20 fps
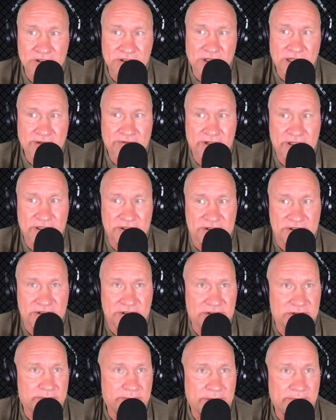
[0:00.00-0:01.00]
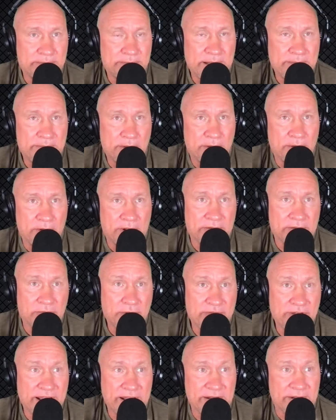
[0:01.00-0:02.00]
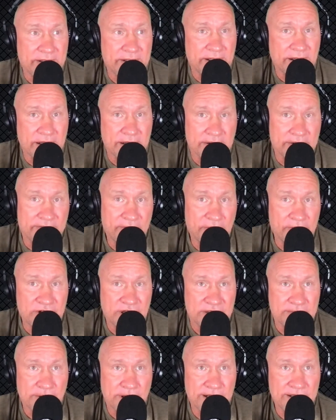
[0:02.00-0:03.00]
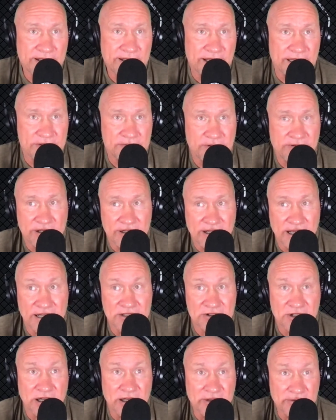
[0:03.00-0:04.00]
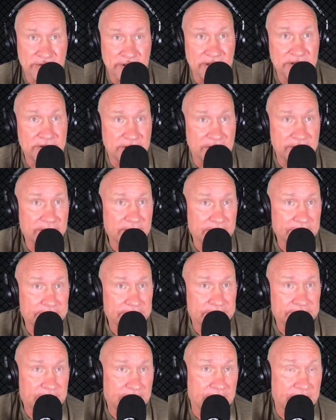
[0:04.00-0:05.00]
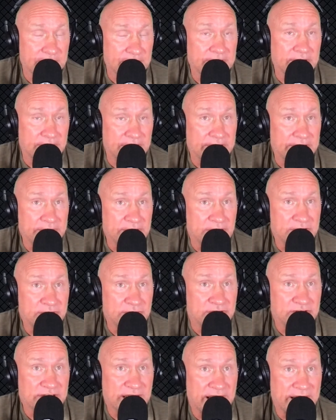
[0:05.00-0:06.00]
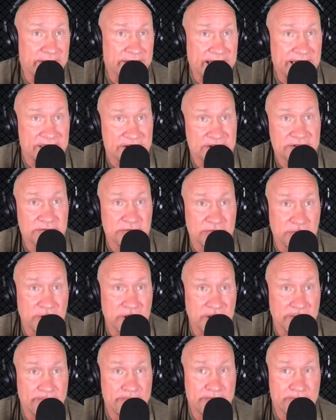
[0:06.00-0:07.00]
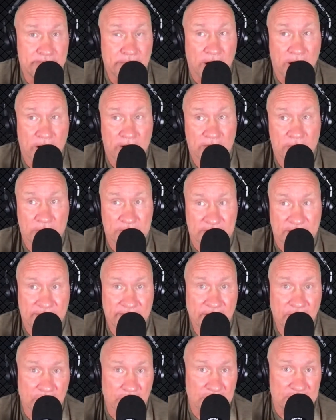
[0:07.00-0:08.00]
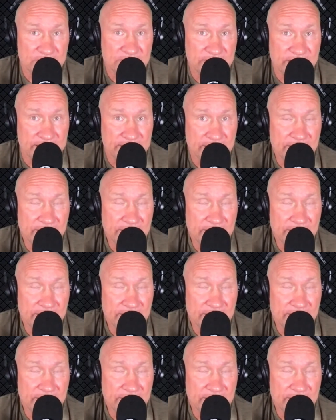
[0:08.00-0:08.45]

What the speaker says: a lot of it is there's been people, and we've had in our Full Change podcast, we've had guys on that attempted suicide, and that's really part of what they felt was that